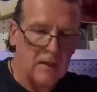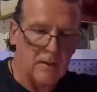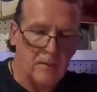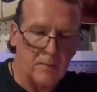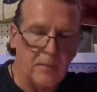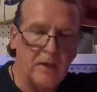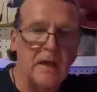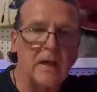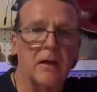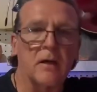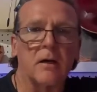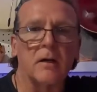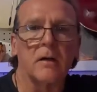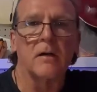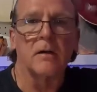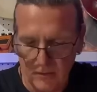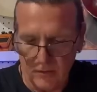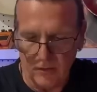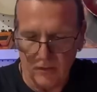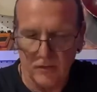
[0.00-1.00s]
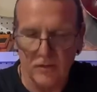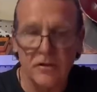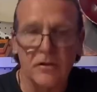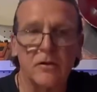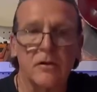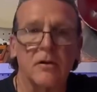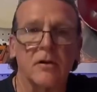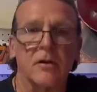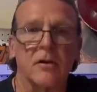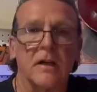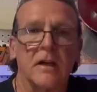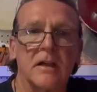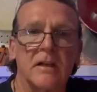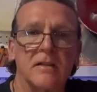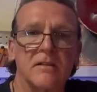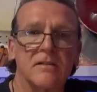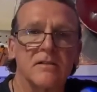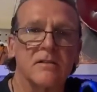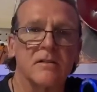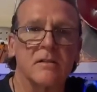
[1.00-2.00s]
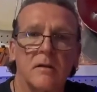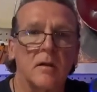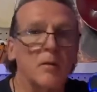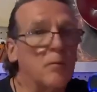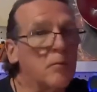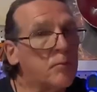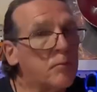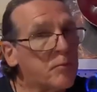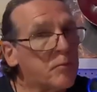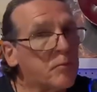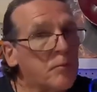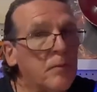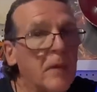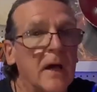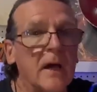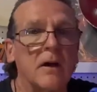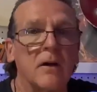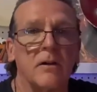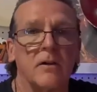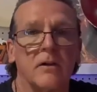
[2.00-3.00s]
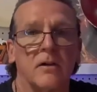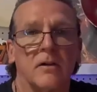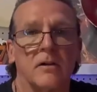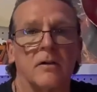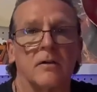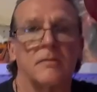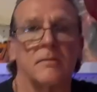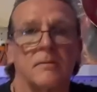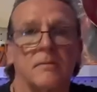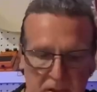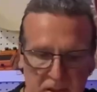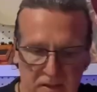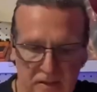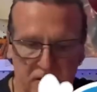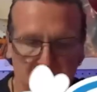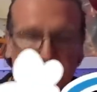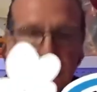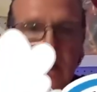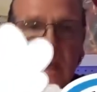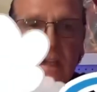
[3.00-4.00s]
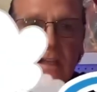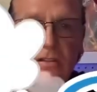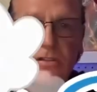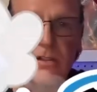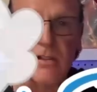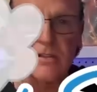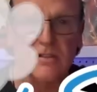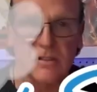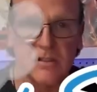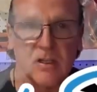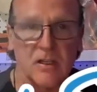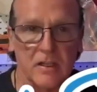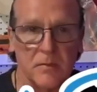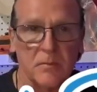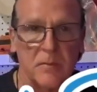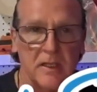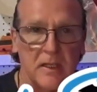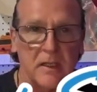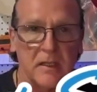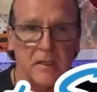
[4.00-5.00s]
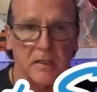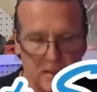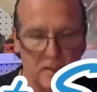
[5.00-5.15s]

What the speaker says: the better your tuner is, the better your intonation's going to be